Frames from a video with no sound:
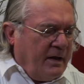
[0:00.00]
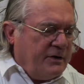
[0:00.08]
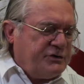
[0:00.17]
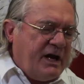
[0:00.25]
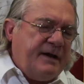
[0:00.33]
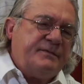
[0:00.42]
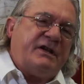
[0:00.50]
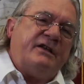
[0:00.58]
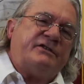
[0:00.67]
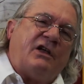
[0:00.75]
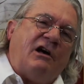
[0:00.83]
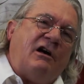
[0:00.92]
James
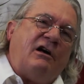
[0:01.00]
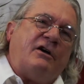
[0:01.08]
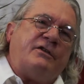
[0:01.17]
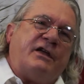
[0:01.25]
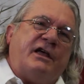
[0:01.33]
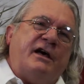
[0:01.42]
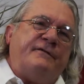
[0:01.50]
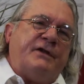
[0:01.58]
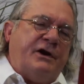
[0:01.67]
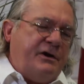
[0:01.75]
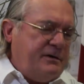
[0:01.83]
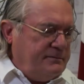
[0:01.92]
S. Hogg, the
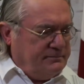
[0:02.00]
governor,